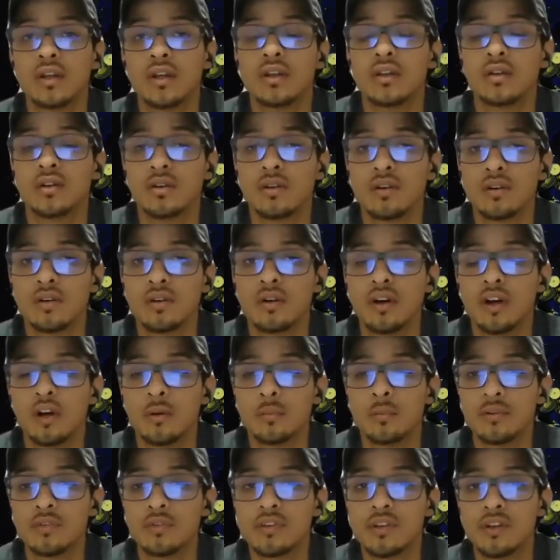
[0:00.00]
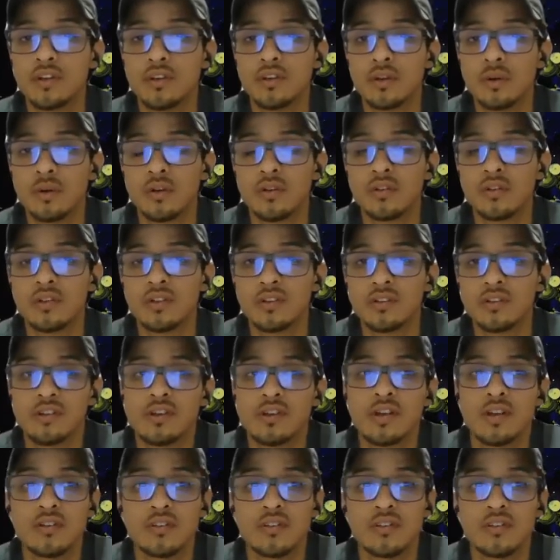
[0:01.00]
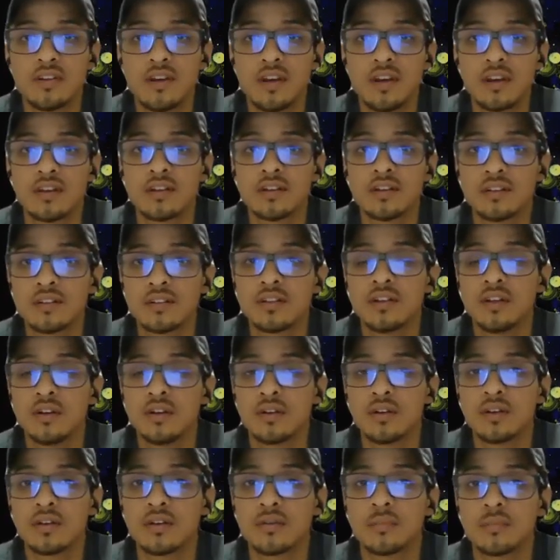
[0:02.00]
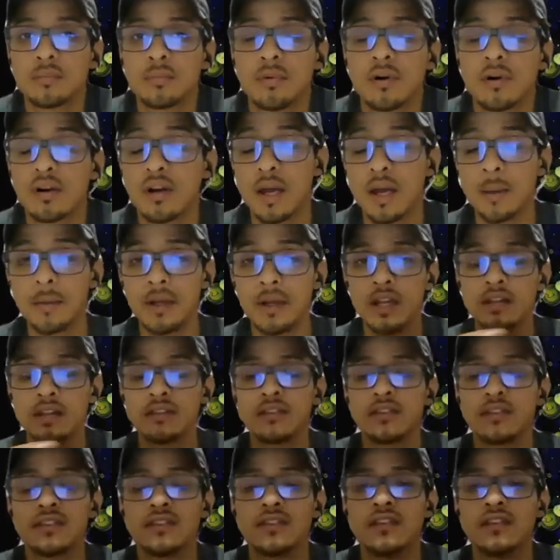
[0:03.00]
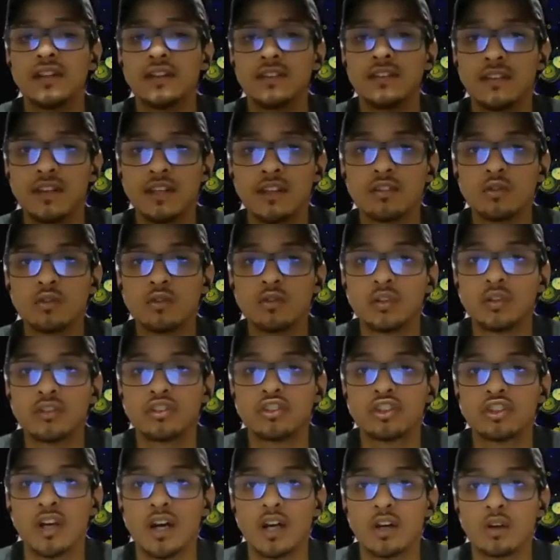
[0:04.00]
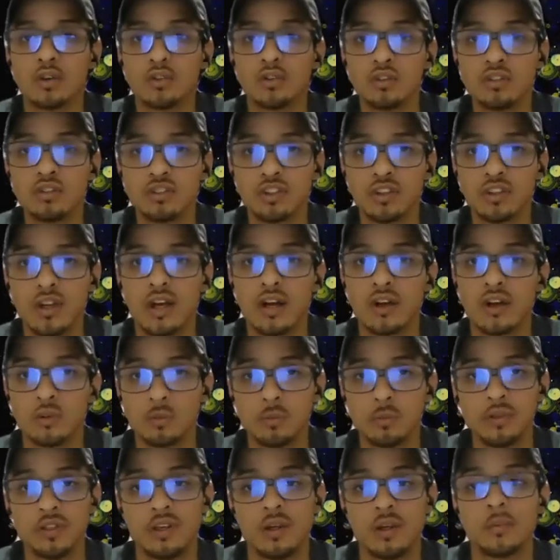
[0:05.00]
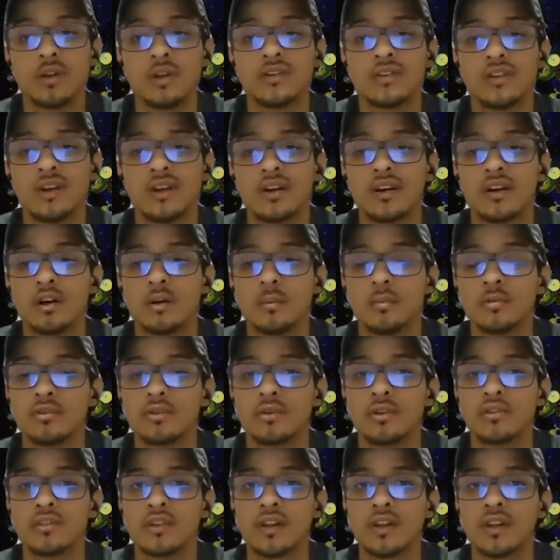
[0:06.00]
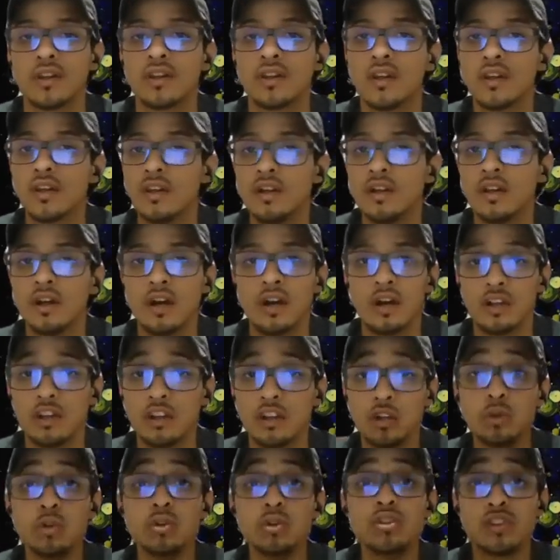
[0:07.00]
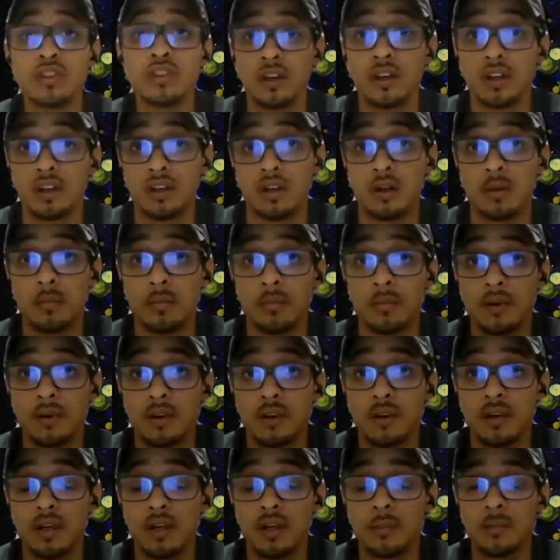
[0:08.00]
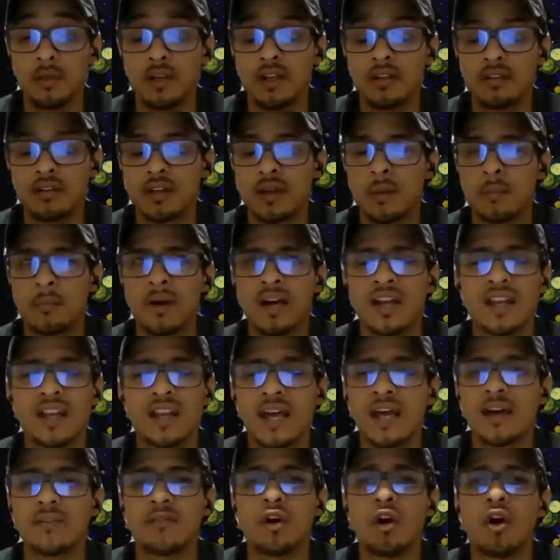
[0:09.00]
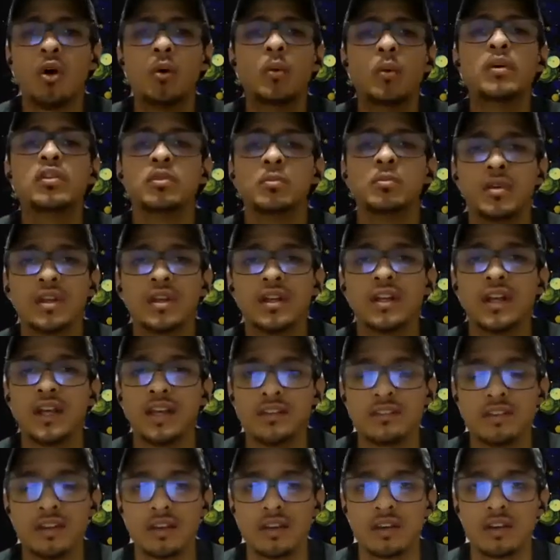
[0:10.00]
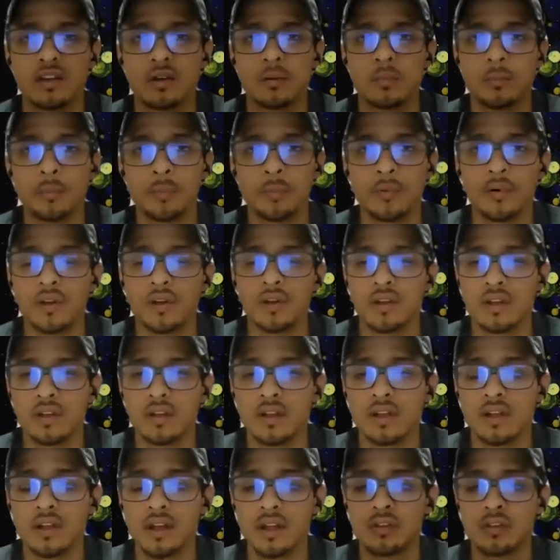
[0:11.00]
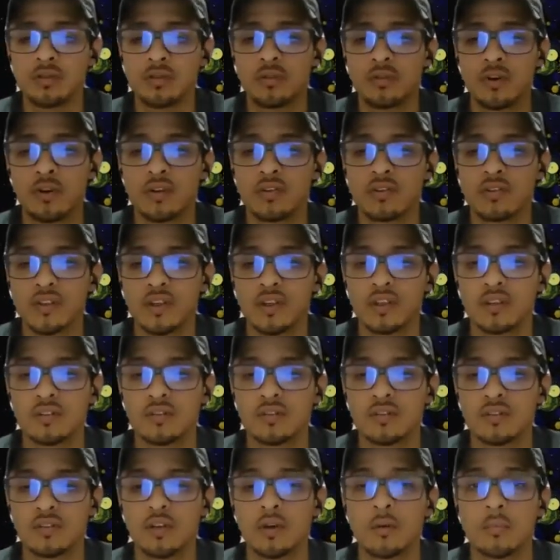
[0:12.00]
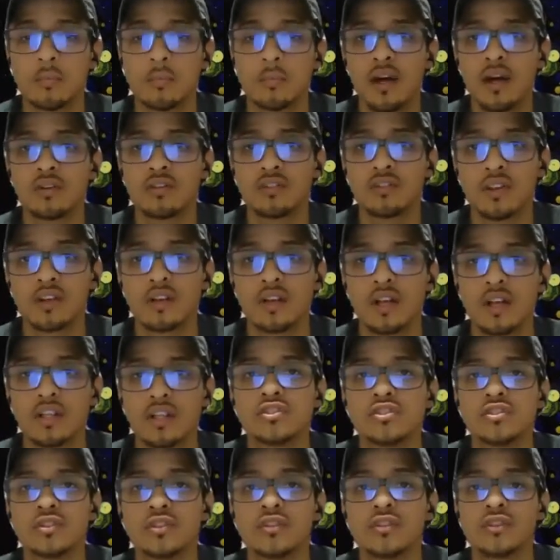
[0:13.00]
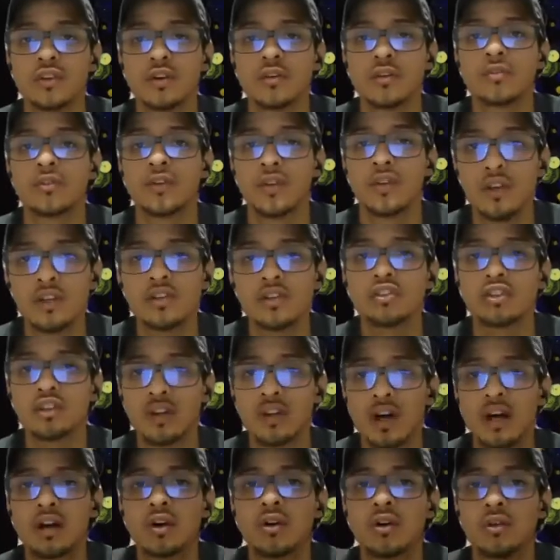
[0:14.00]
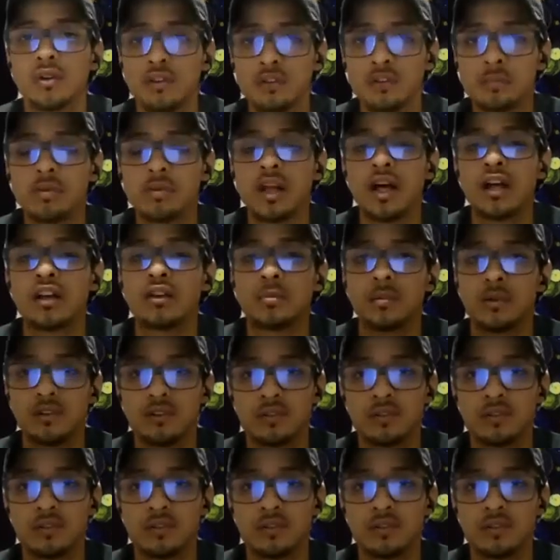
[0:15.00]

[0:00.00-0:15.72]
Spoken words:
It'll help us get noticed as a tech, part. I mean, and the thing is with Chicago too, Chicago's becoming a tech hub. So it's like a huge tech hub. I mean, it might have always been a tech hub, but as far as like, modern technology and stuff, Chicago is blossoming.